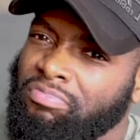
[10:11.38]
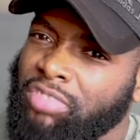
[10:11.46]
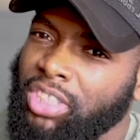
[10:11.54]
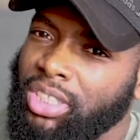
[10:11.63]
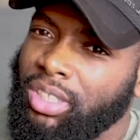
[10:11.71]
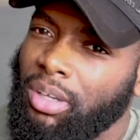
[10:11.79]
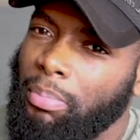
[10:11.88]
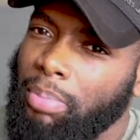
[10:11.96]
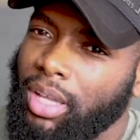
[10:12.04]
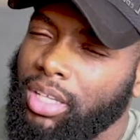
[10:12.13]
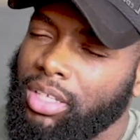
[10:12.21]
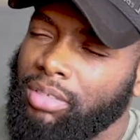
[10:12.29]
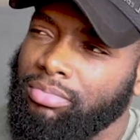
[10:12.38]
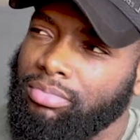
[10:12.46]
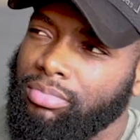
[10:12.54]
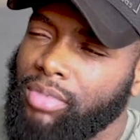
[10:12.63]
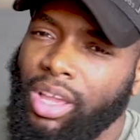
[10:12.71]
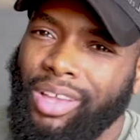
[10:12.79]
Just an opinion.
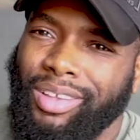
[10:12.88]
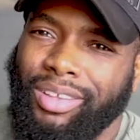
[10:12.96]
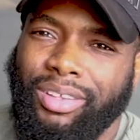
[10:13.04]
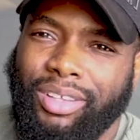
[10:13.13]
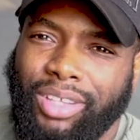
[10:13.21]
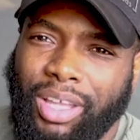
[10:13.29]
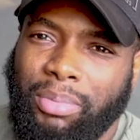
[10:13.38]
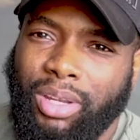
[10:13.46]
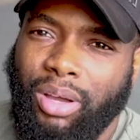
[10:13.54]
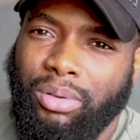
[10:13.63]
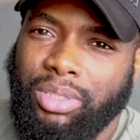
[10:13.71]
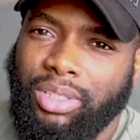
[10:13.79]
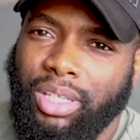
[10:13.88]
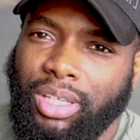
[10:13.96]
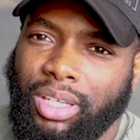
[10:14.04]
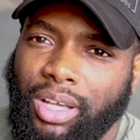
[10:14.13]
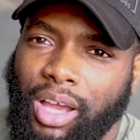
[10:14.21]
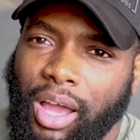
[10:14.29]
Let me know what you
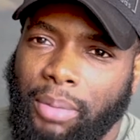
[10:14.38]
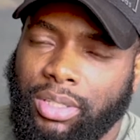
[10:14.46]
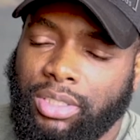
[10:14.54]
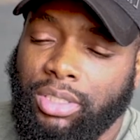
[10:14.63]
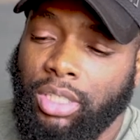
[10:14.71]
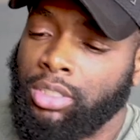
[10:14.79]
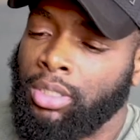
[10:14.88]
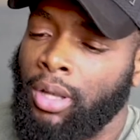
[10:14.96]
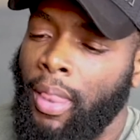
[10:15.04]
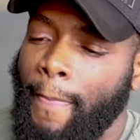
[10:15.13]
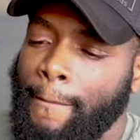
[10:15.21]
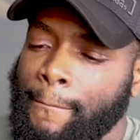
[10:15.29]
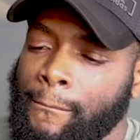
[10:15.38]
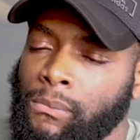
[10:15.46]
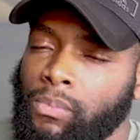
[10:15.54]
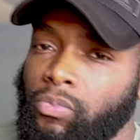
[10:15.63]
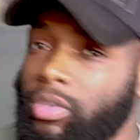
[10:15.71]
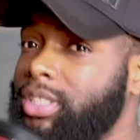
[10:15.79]
think in the comment section.
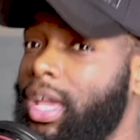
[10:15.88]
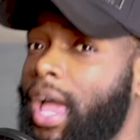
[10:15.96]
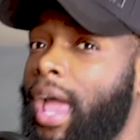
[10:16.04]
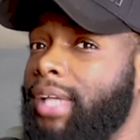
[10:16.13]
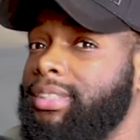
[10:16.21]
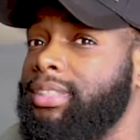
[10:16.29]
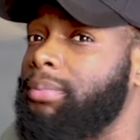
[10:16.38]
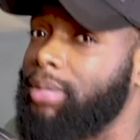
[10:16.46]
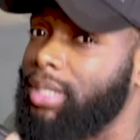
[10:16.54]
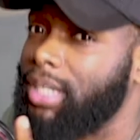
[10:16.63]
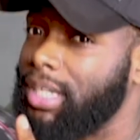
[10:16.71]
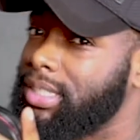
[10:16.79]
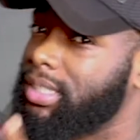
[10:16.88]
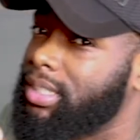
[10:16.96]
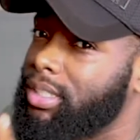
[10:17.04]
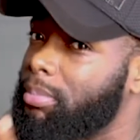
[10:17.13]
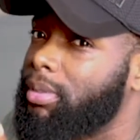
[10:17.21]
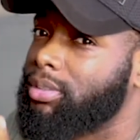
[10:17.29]
This has to be
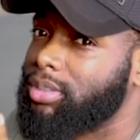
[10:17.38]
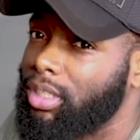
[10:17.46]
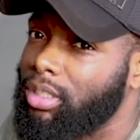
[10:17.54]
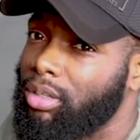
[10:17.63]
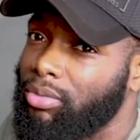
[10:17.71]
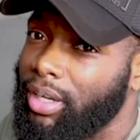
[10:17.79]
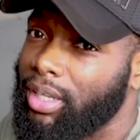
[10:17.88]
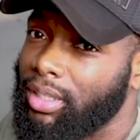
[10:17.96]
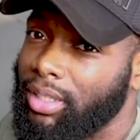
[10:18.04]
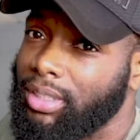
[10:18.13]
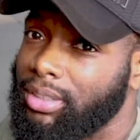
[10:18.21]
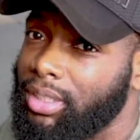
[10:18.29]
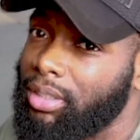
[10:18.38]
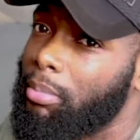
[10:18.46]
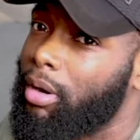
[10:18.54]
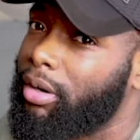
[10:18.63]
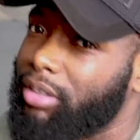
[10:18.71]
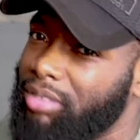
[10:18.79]
easily the most underrated lens in the
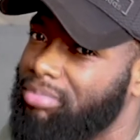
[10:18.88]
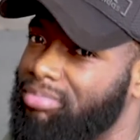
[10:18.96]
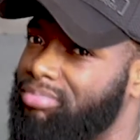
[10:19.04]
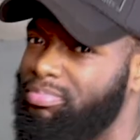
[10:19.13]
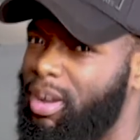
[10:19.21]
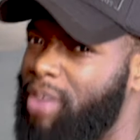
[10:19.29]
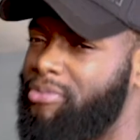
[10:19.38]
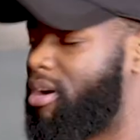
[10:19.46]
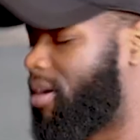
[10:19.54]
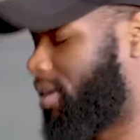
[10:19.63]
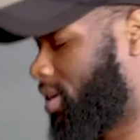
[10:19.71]
market, by far.